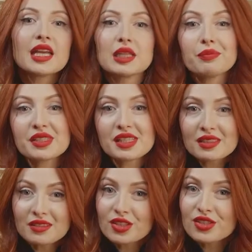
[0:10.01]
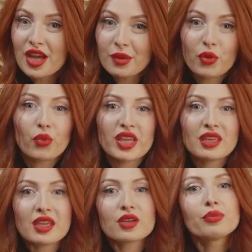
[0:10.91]
In particular time, we
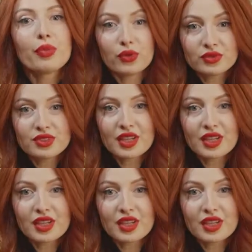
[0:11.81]
care bond